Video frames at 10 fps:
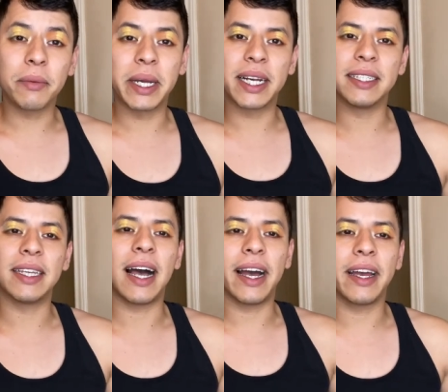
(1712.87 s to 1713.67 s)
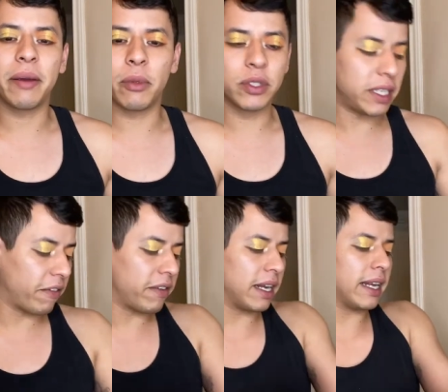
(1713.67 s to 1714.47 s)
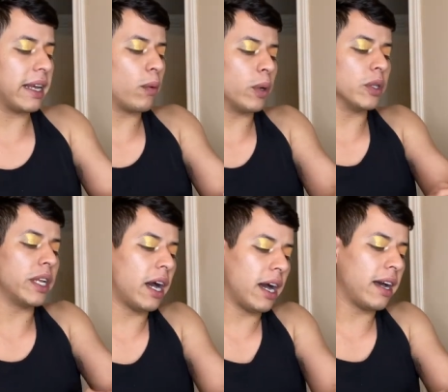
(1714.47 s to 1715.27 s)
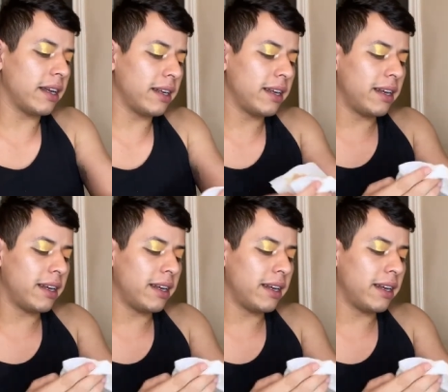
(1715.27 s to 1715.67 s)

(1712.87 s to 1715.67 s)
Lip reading: because I most definitely will not